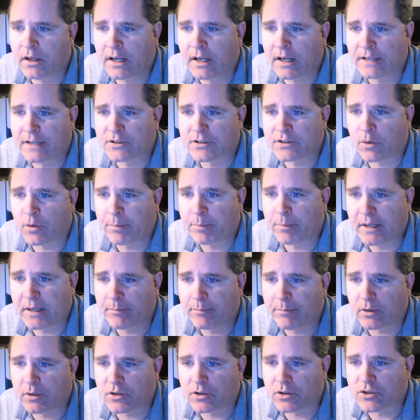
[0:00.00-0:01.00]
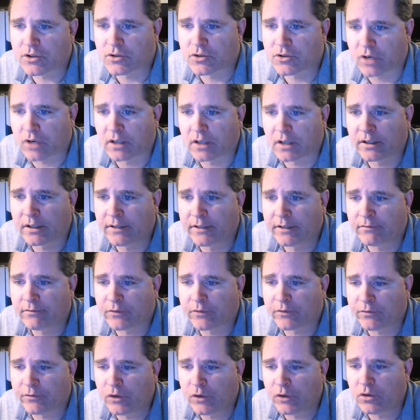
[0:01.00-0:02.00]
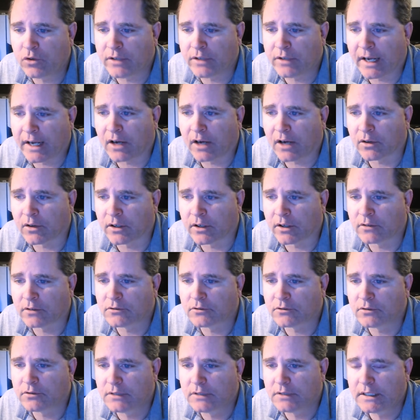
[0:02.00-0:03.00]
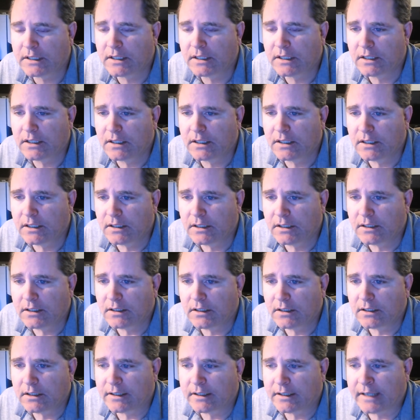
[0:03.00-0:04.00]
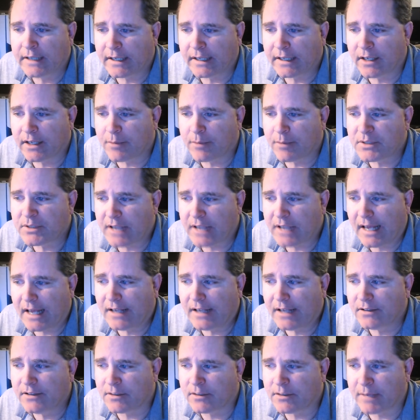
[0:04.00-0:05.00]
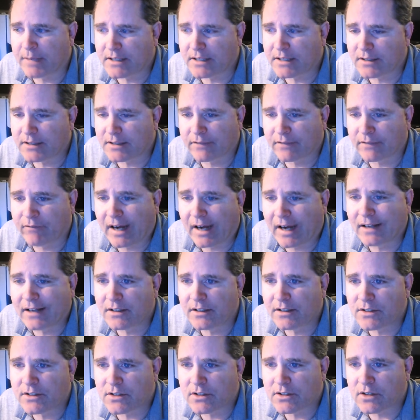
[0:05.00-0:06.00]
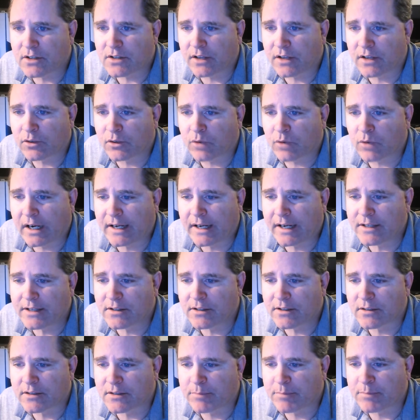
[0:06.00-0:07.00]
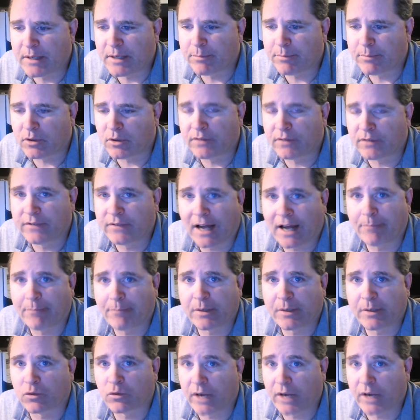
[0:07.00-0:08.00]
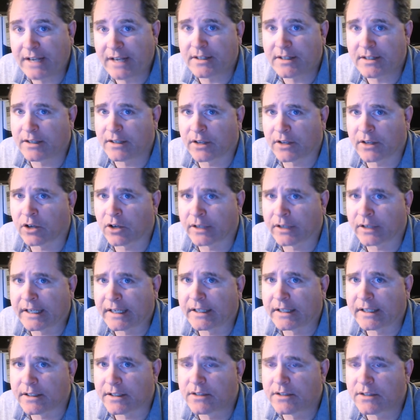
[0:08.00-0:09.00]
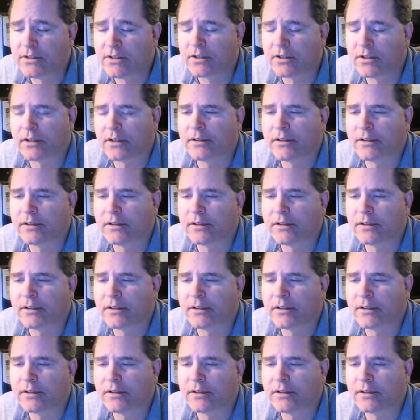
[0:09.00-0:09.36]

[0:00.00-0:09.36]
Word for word: And so people are struggling for food now. They're getting upset. Domestic violence is on the rise because people have not been raising their kids.